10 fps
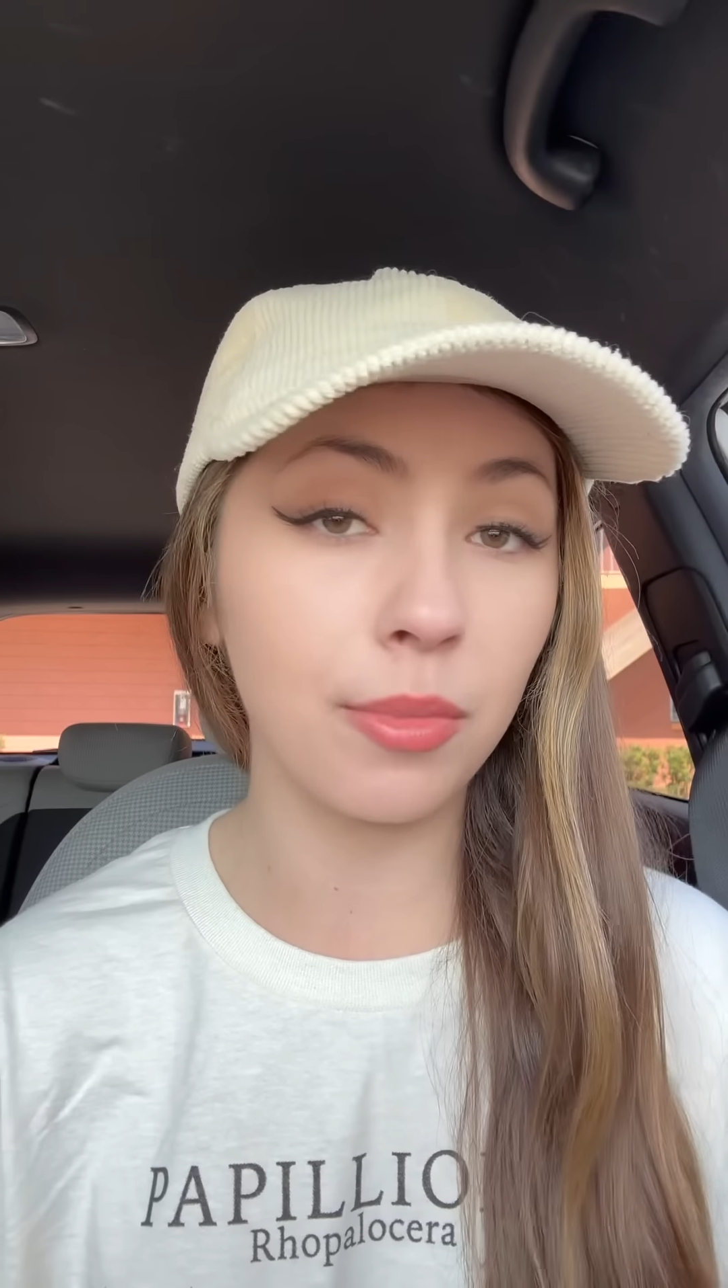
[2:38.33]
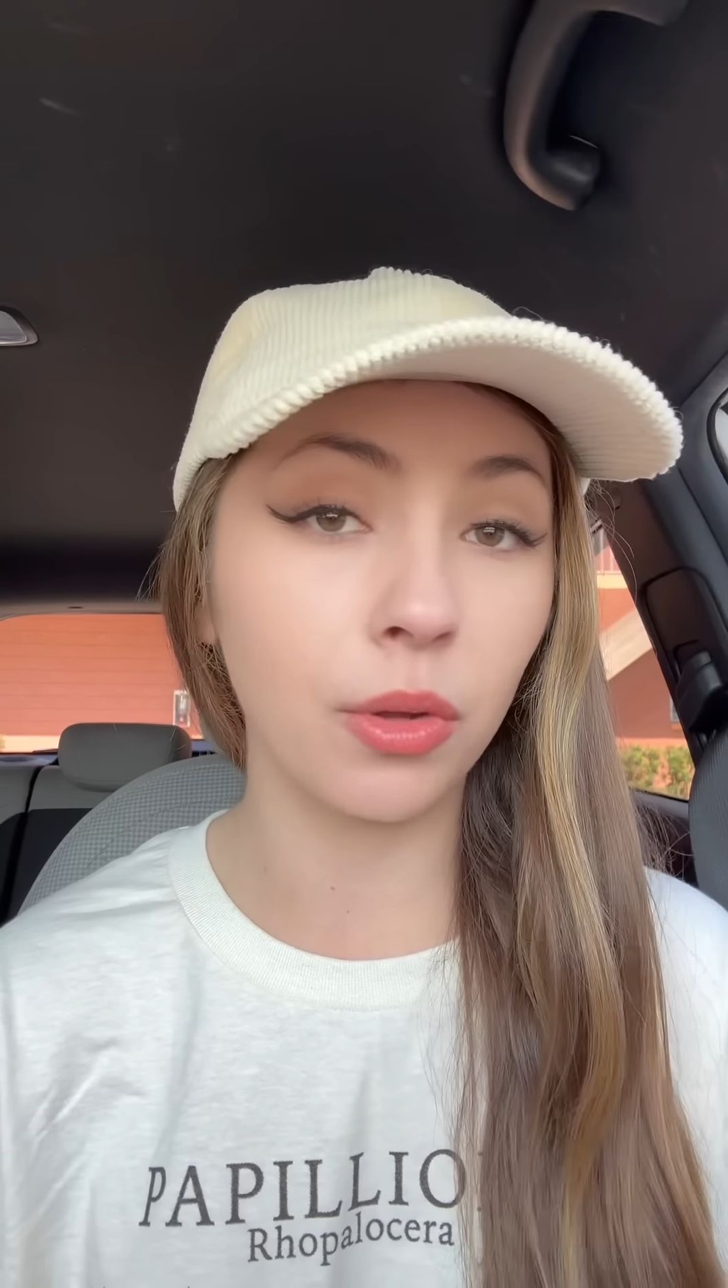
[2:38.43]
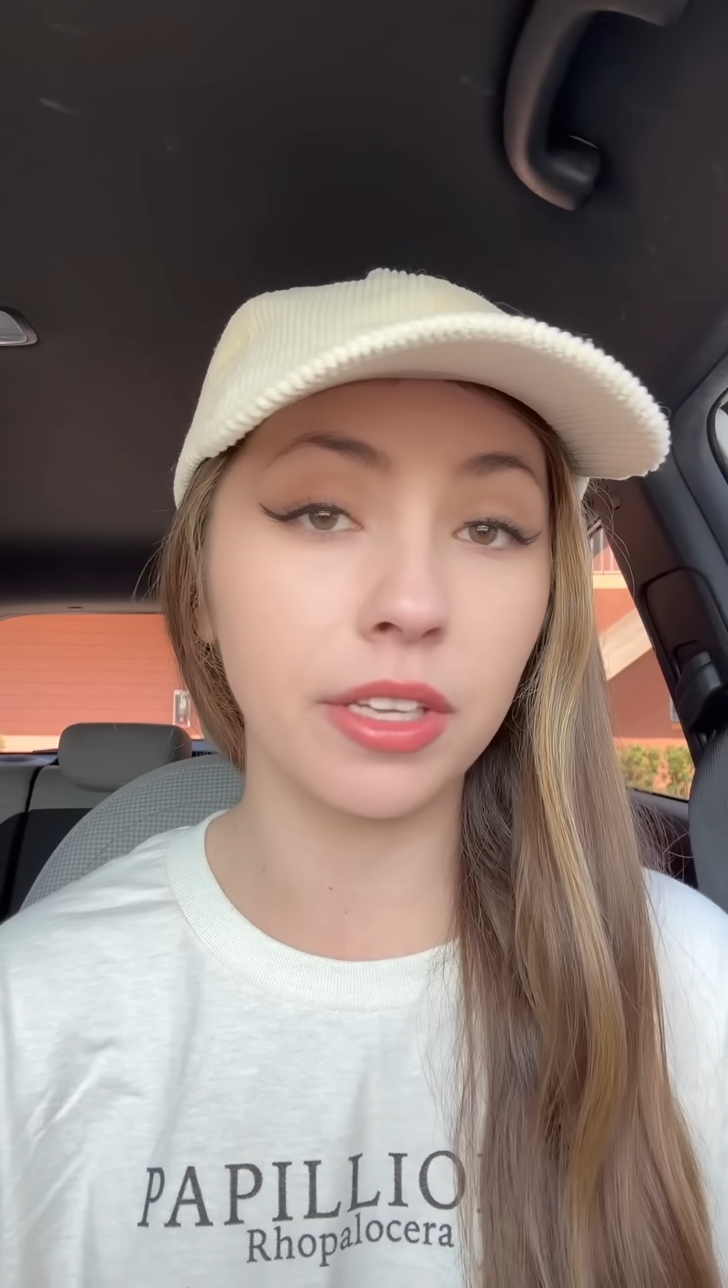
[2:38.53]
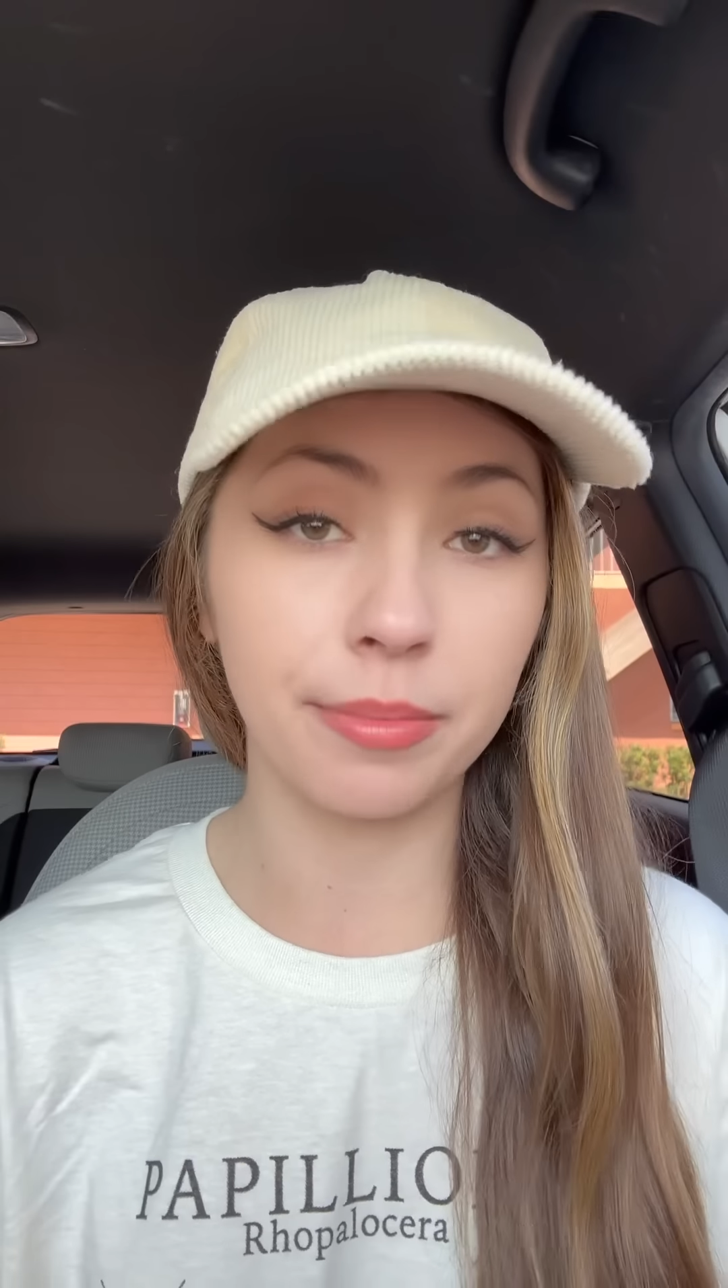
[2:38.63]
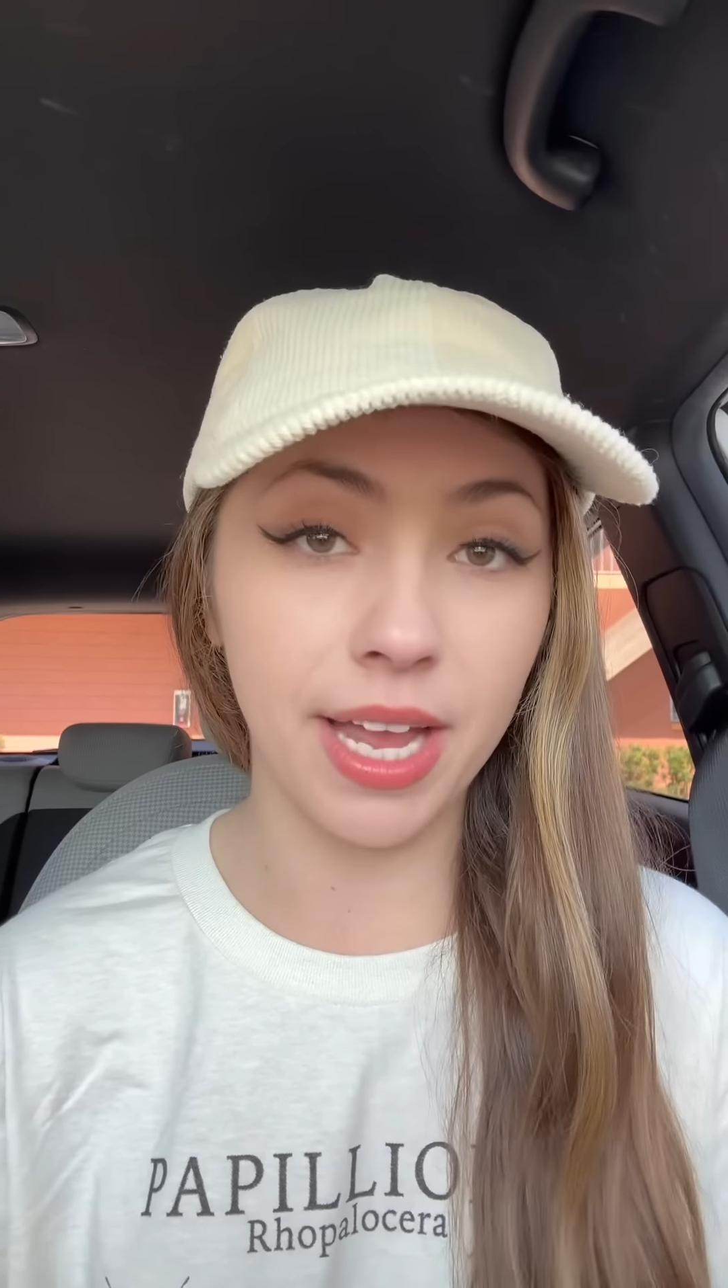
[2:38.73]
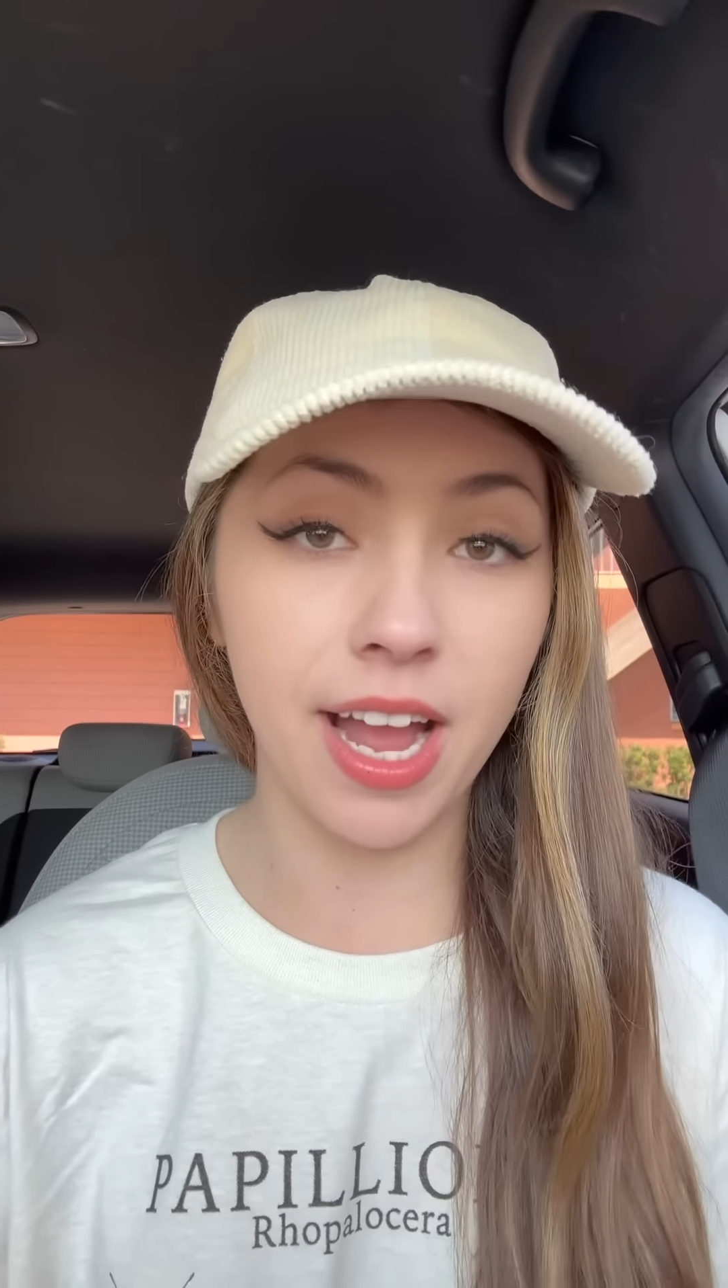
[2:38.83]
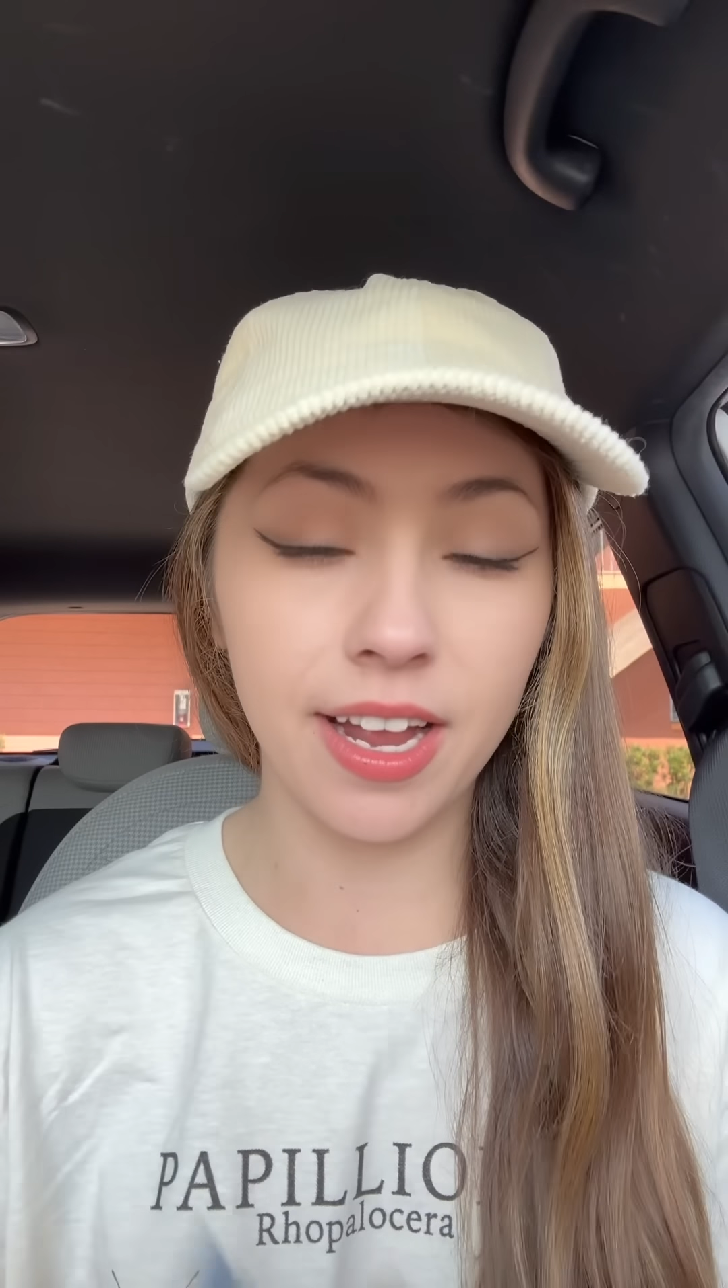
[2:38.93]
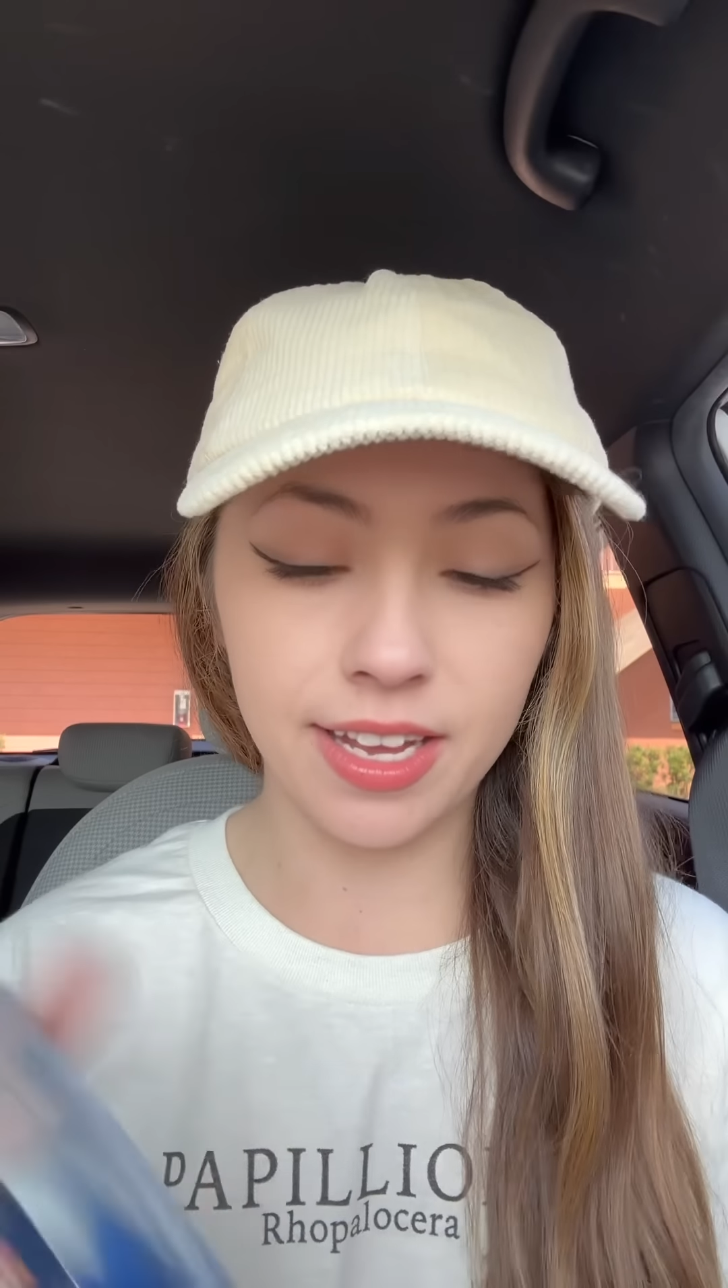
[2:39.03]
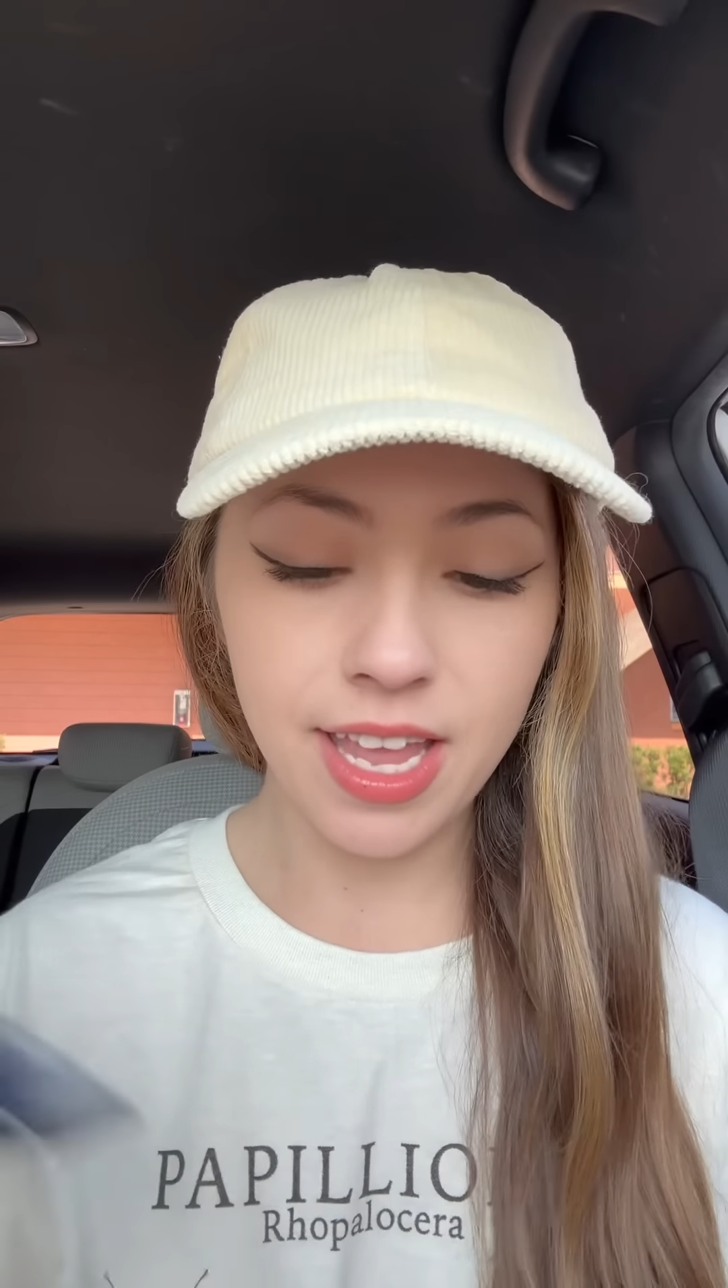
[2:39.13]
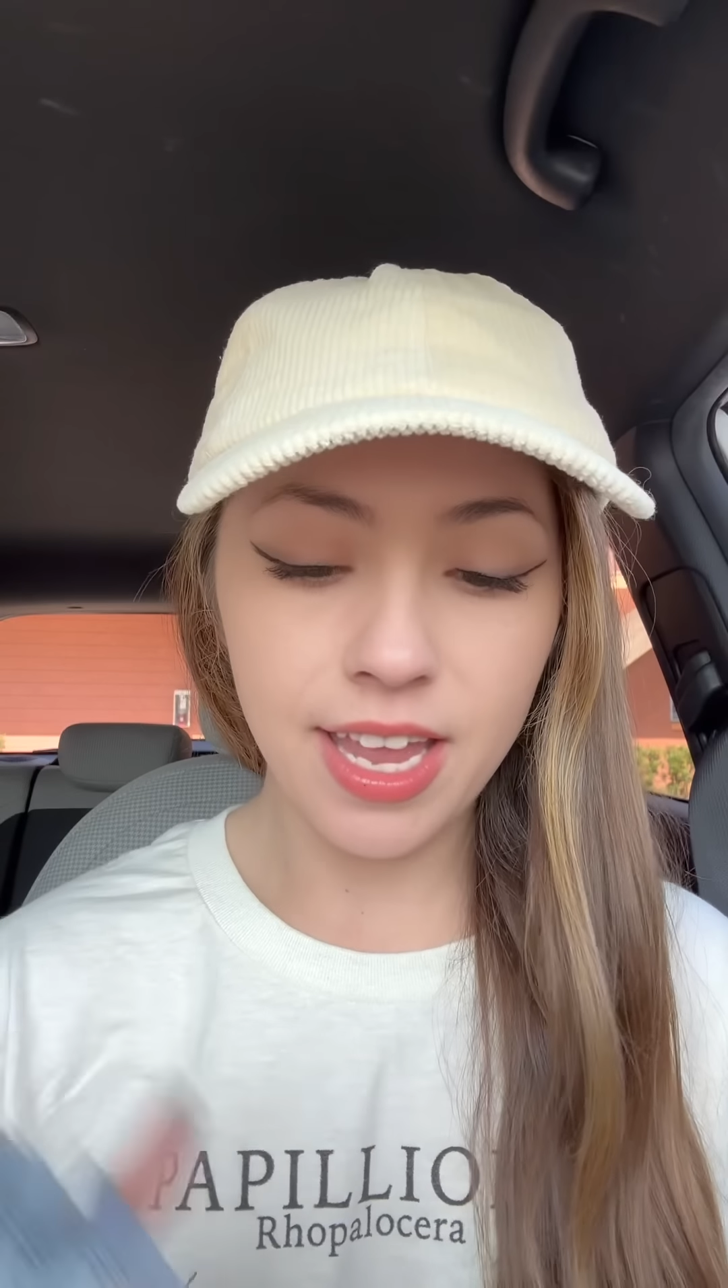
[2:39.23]
holding
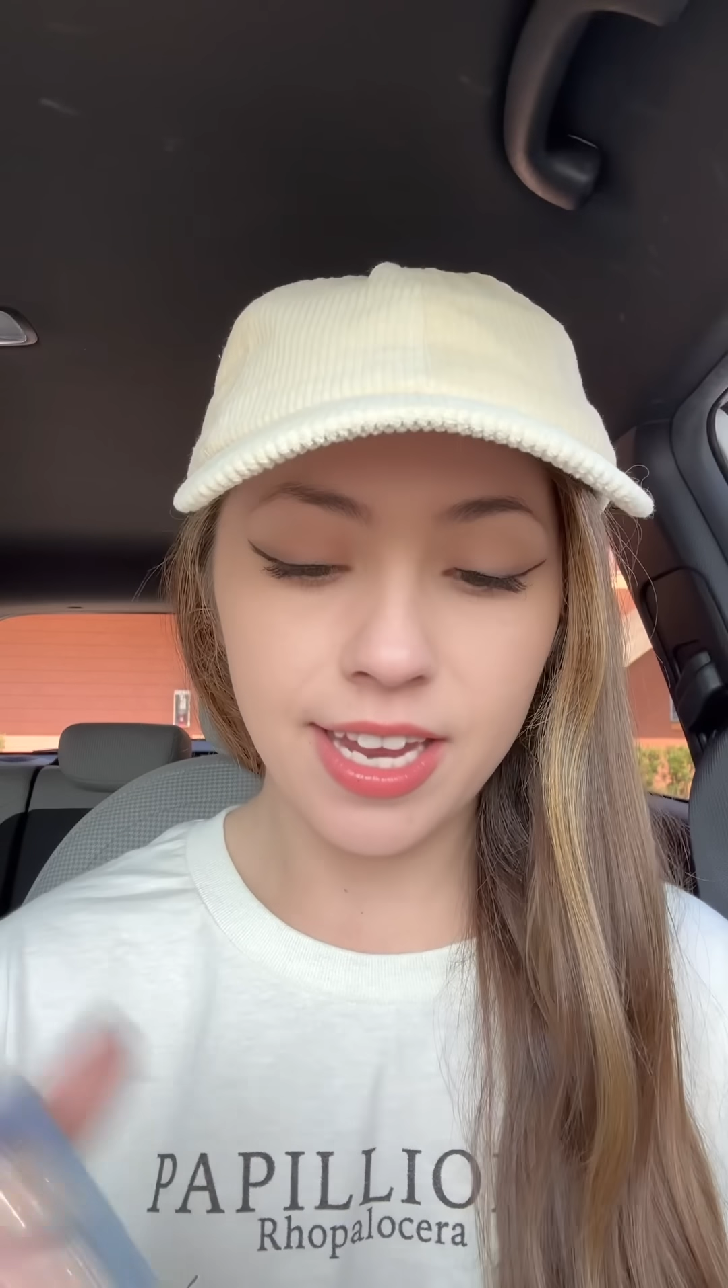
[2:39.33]
back